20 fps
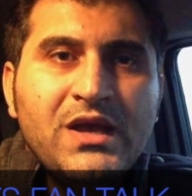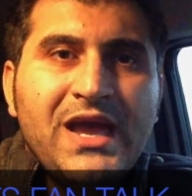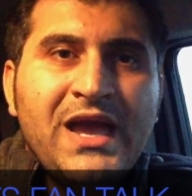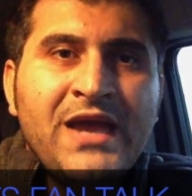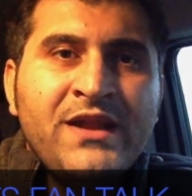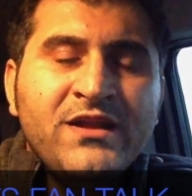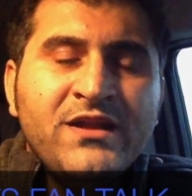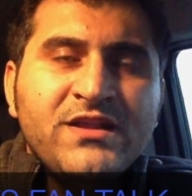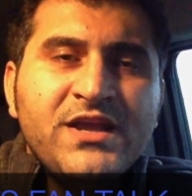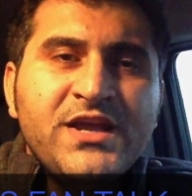
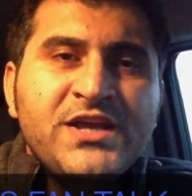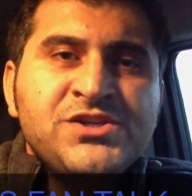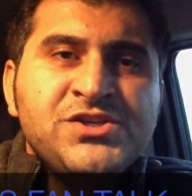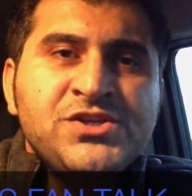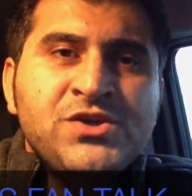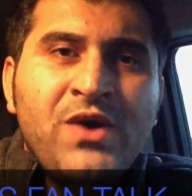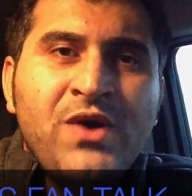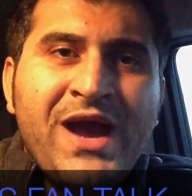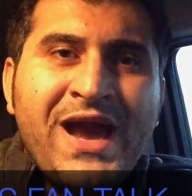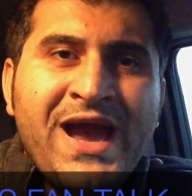Another
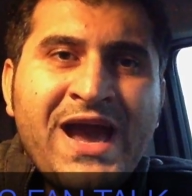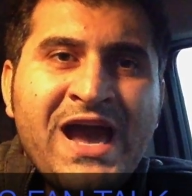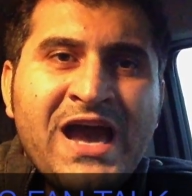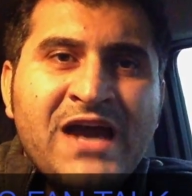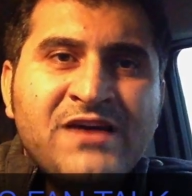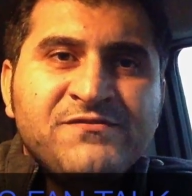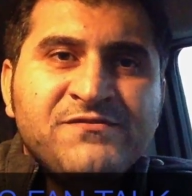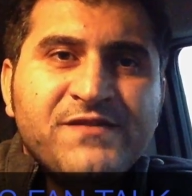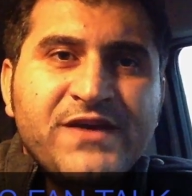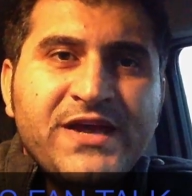issue I
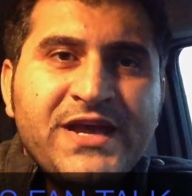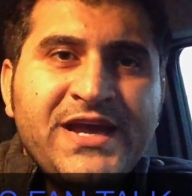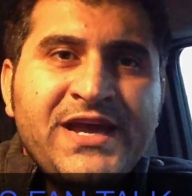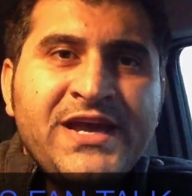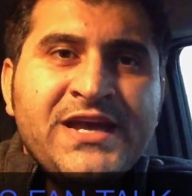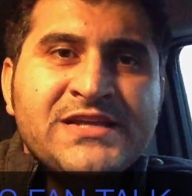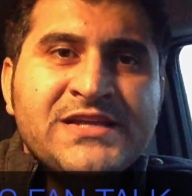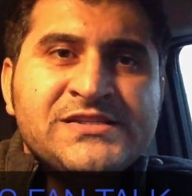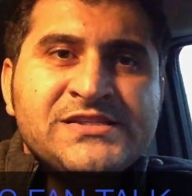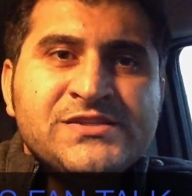have,
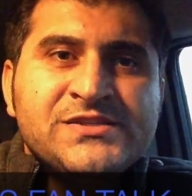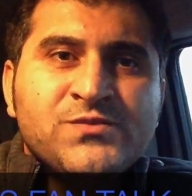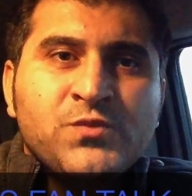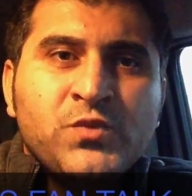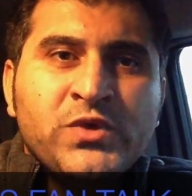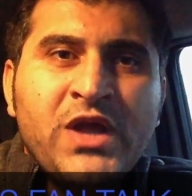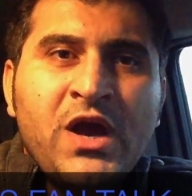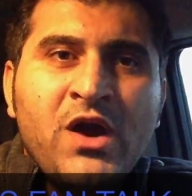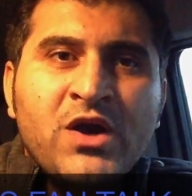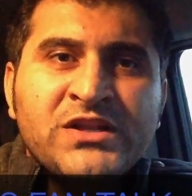it's
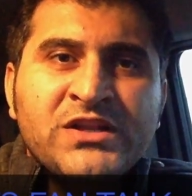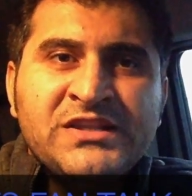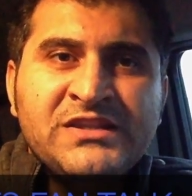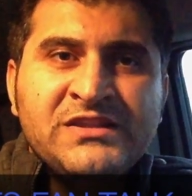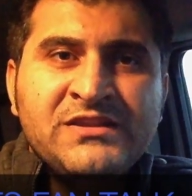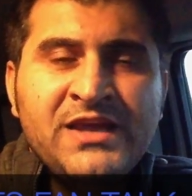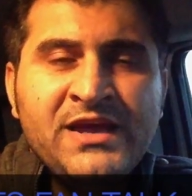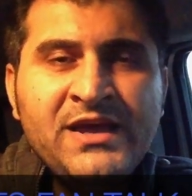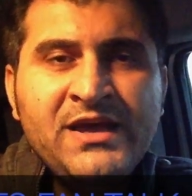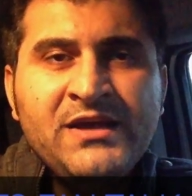with our
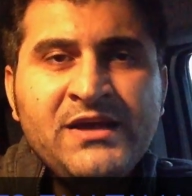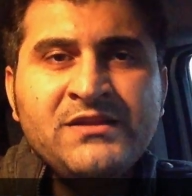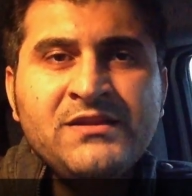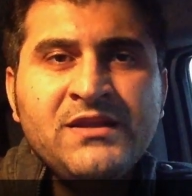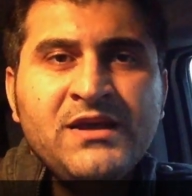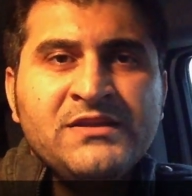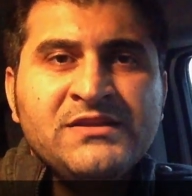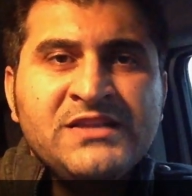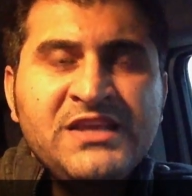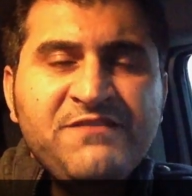
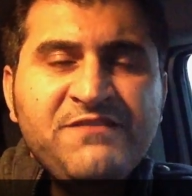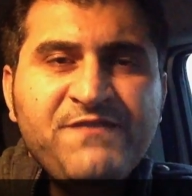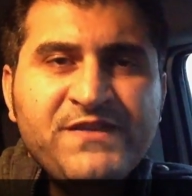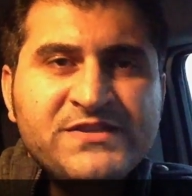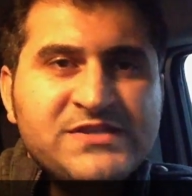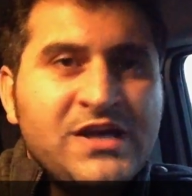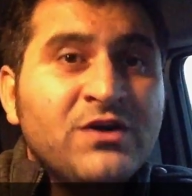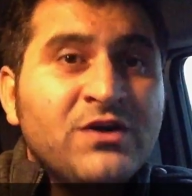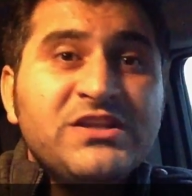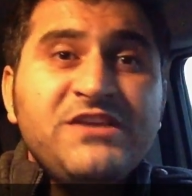
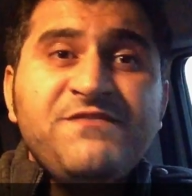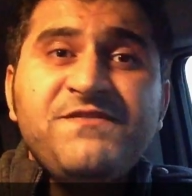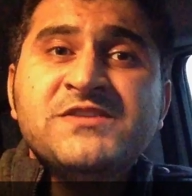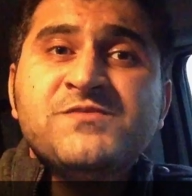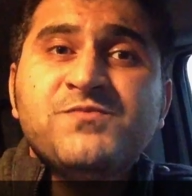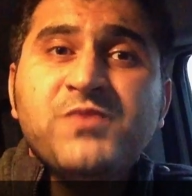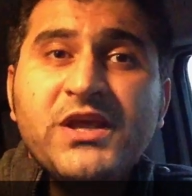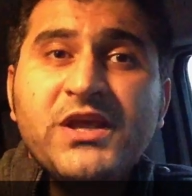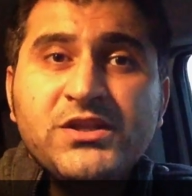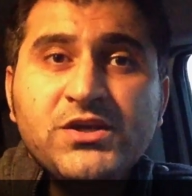defense. Our defense
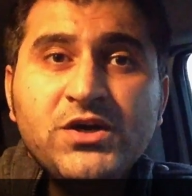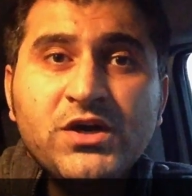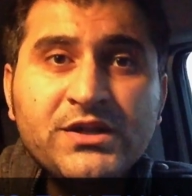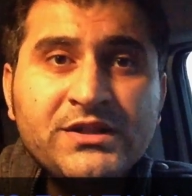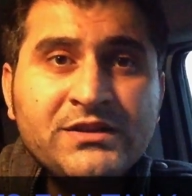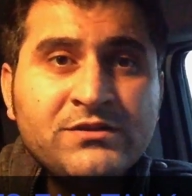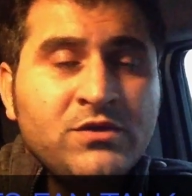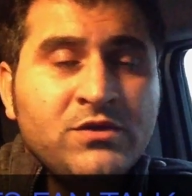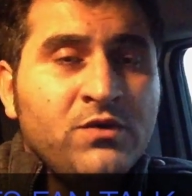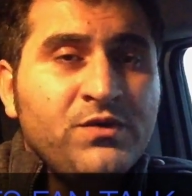played
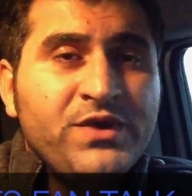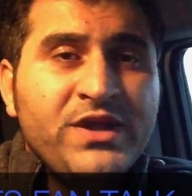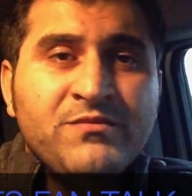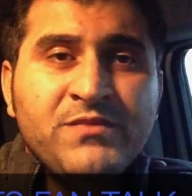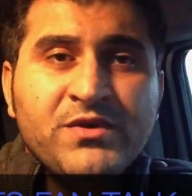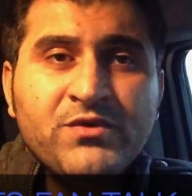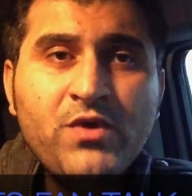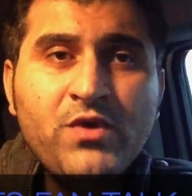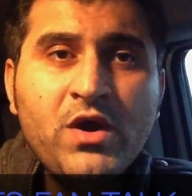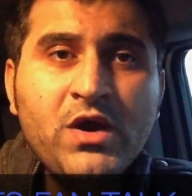good. Don't get
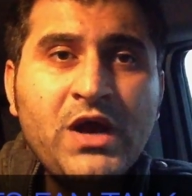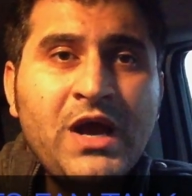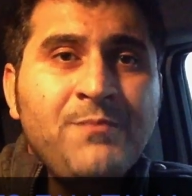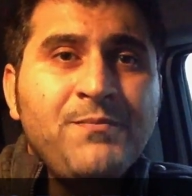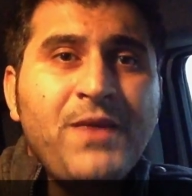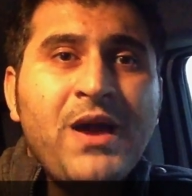me wrong.